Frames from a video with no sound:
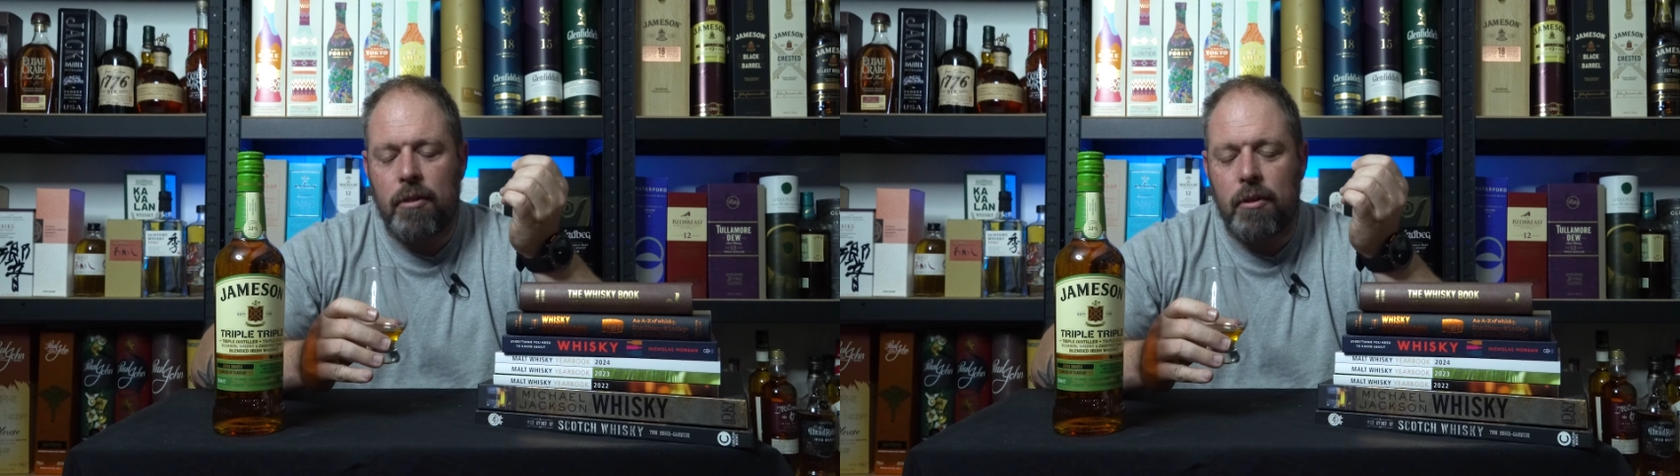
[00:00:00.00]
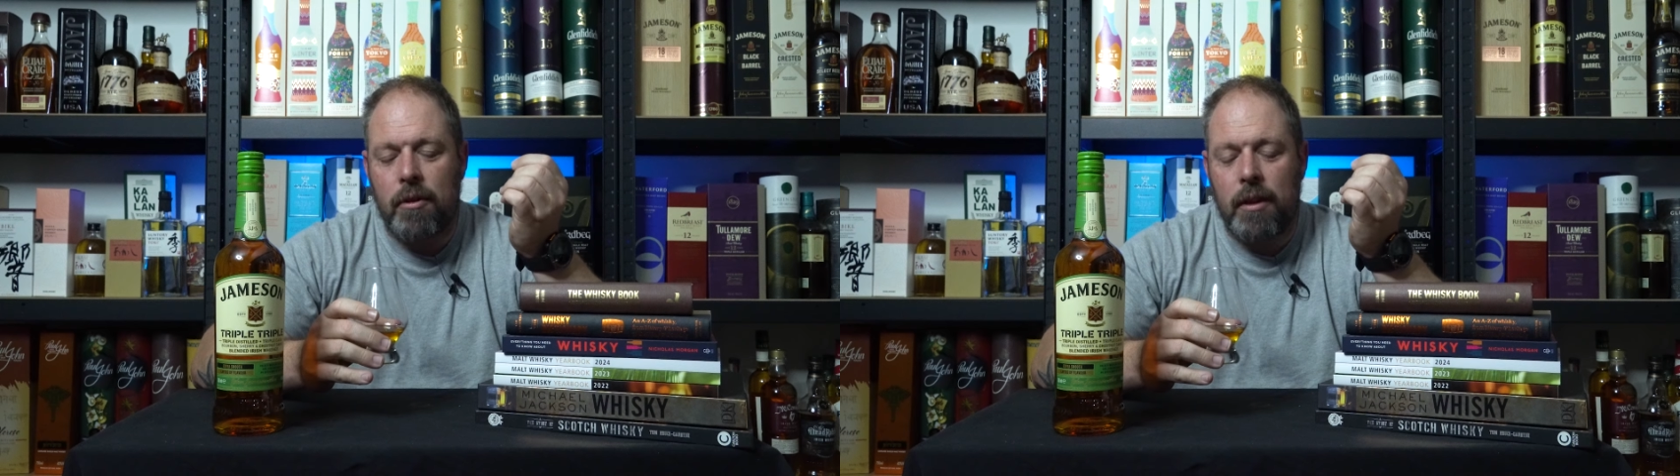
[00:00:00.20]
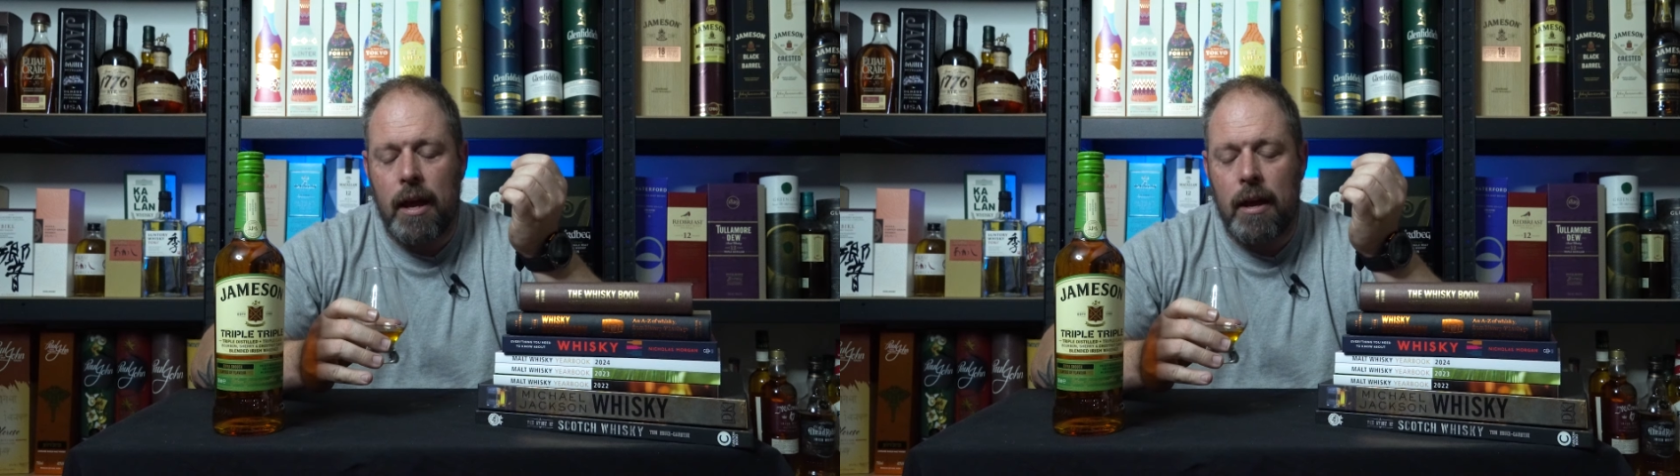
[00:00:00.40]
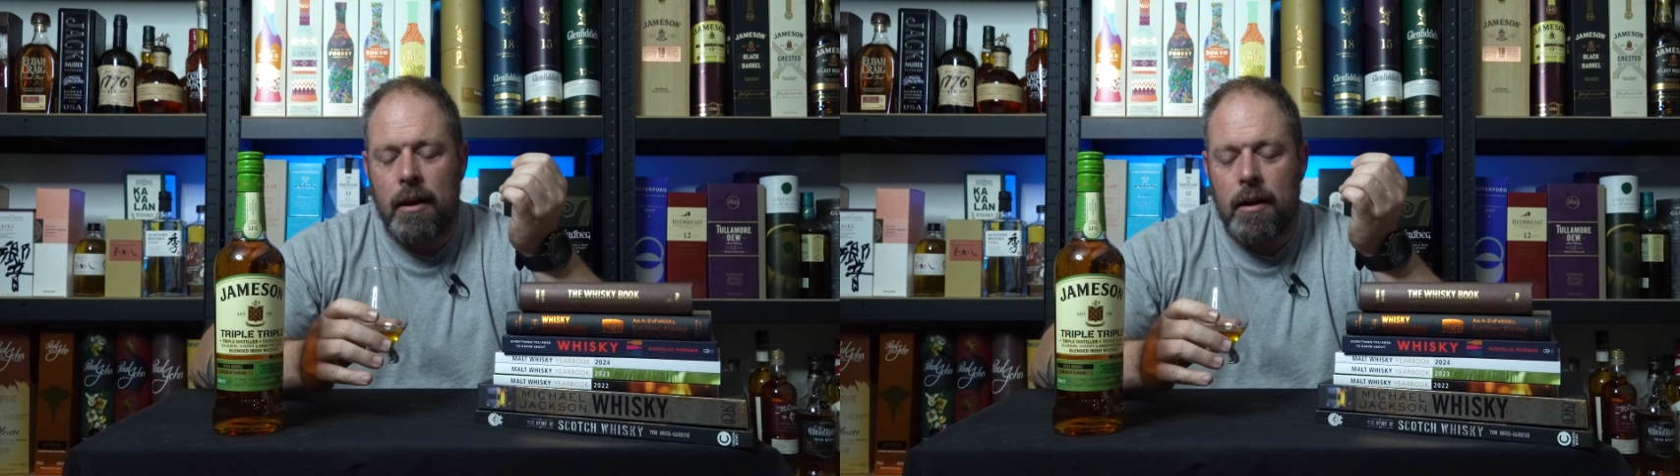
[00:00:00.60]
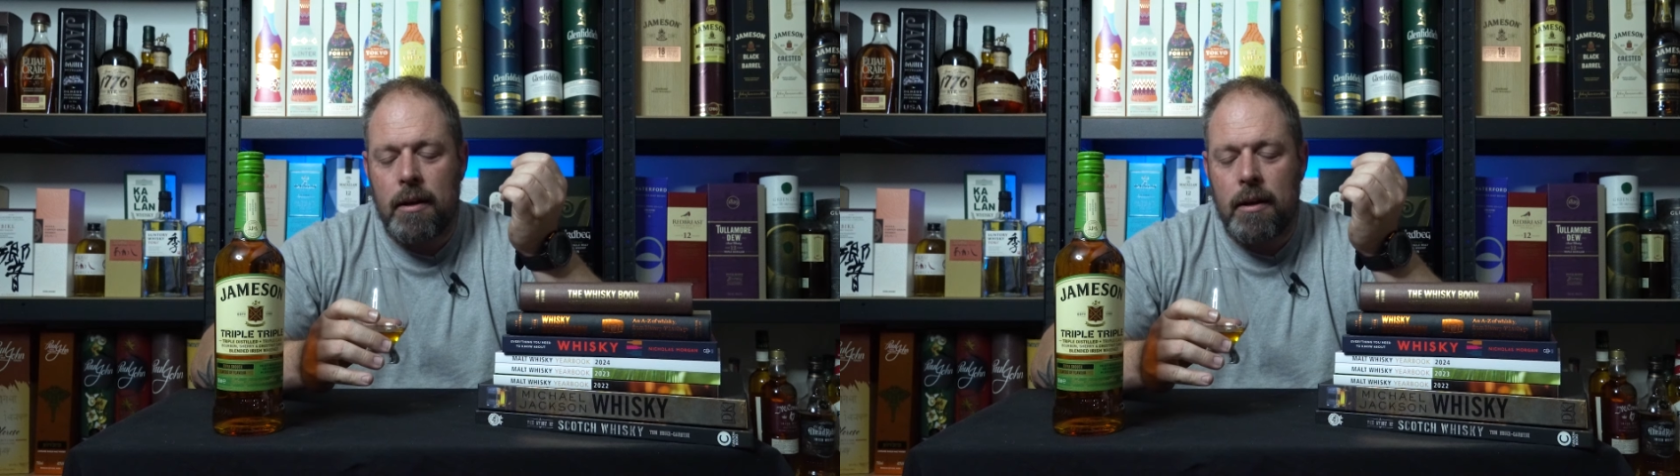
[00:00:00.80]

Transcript: through there.